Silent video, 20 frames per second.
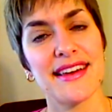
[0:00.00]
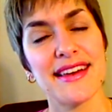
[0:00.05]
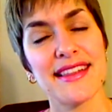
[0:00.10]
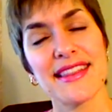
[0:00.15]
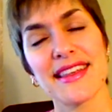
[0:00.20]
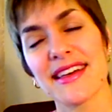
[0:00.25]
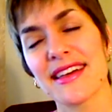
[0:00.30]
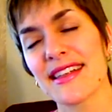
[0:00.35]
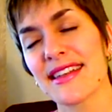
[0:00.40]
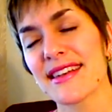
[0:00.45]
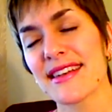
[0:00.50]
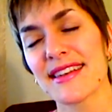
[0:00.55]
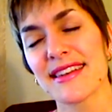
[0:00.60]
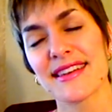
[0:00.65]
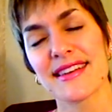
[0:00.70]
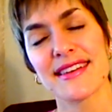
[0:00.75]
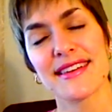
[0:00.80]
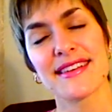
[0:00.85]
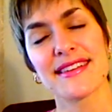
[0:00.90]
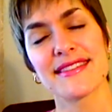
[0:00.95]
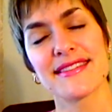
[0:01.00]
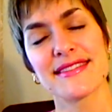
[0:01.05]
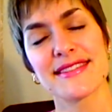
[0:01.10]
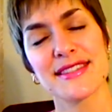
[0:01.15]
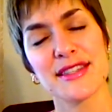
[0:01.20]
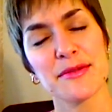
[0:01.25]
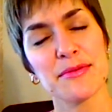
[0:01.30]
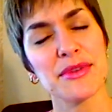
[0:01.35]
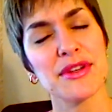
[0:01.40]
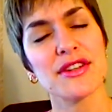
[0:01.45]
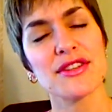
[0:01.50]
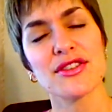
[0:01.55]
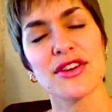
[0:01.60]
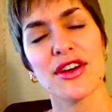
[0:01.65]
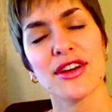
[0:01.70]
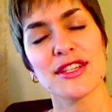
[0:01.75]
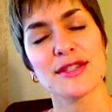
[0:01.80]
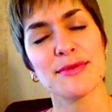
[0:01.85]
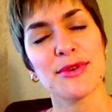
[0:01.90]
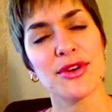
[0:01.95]
And then somebody
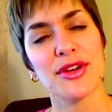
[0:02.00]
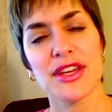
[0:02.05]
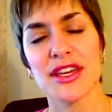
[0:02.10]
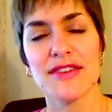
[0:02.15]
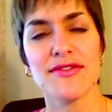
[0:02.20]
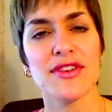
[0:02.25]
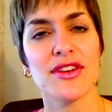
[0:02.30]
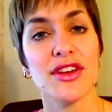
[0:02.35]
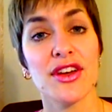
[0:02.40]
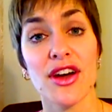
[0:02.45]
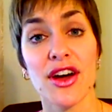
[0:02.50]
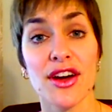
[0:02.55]
talks about giving